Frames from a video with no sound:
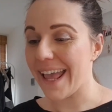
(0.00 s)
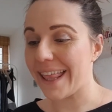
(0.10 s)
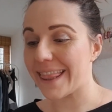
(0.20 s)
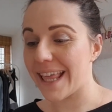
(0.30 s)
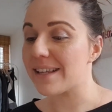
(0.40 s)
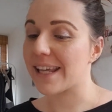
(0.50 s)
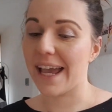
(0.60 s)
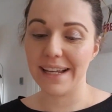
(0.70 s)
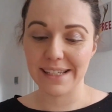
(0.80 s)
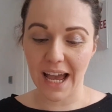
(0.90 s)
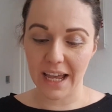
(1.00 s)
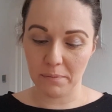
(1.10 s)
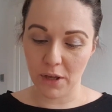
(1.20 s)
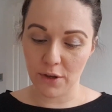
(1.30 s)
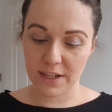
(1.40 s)
In this case, I
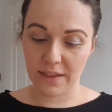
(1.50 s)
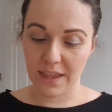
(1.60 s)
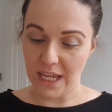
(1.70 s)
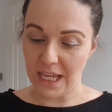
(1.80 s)
am using the